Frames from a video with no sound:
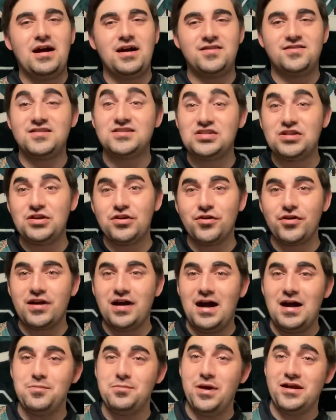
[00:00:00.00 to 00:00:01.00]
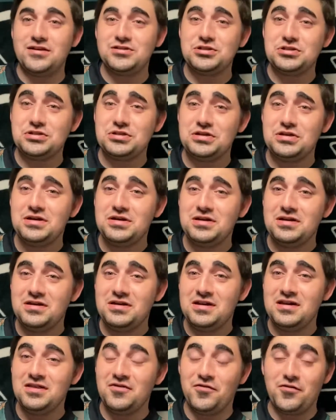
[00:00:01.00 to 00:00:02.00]
Desir got benched
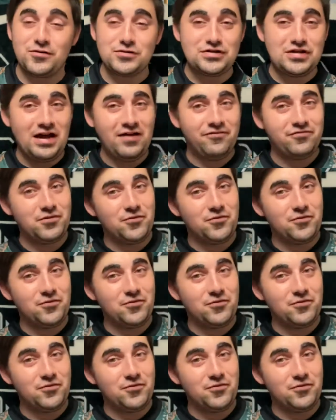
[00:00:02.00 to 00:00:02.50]
in the first half of